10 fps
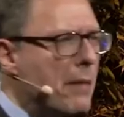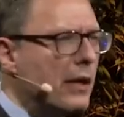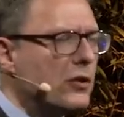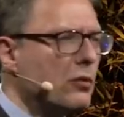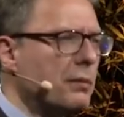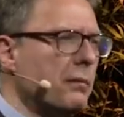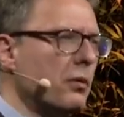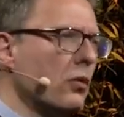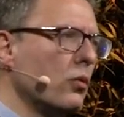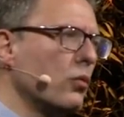millions of
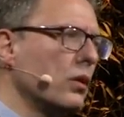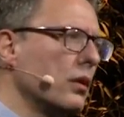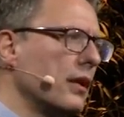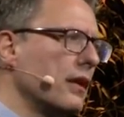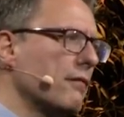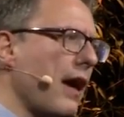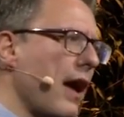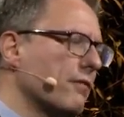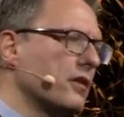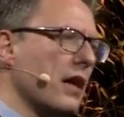people who will live
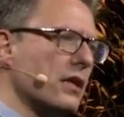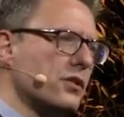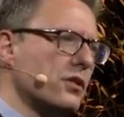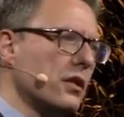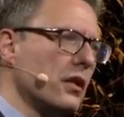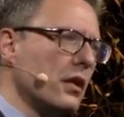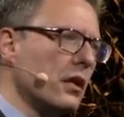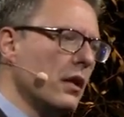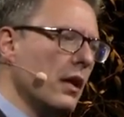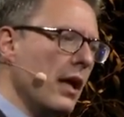after us.
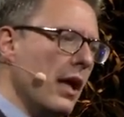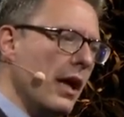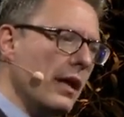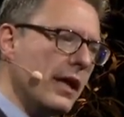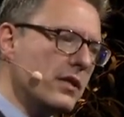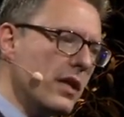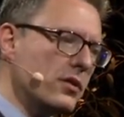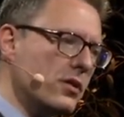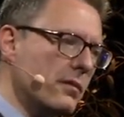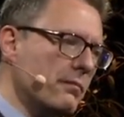In that
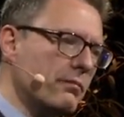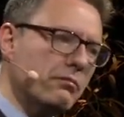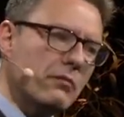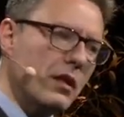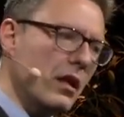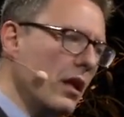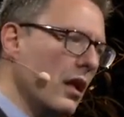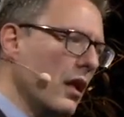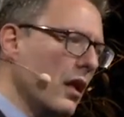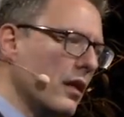sense,
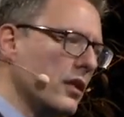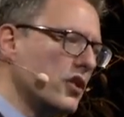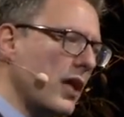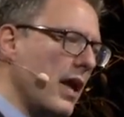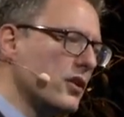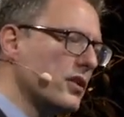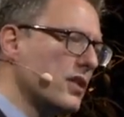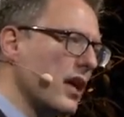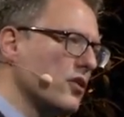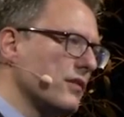the age
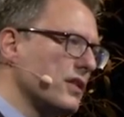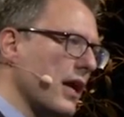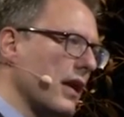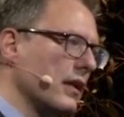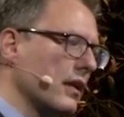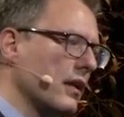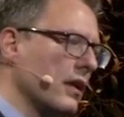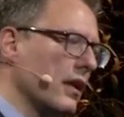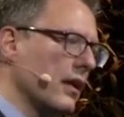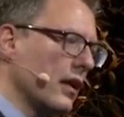is the age of design.
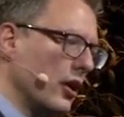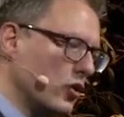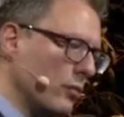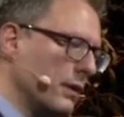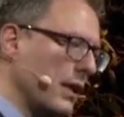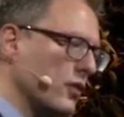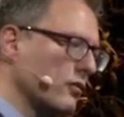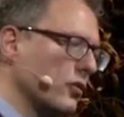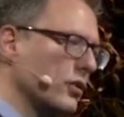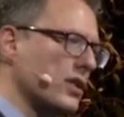It should be the
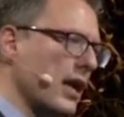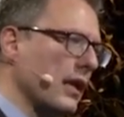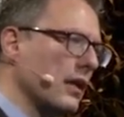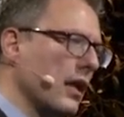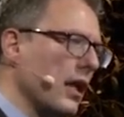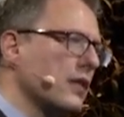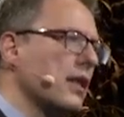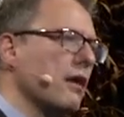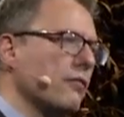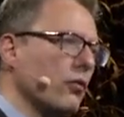age of good design,
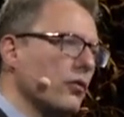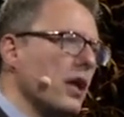and therefore